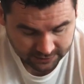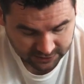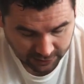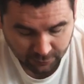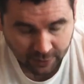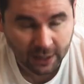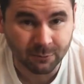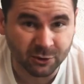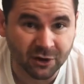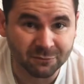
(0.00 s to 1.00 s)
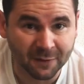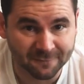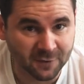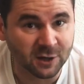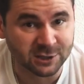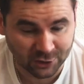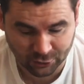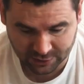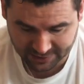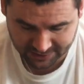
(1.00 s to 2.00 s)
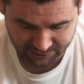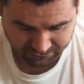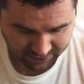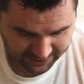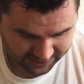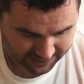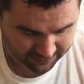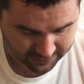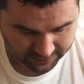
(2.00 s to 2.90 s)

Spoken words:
So I'm going to have my first look at these right now.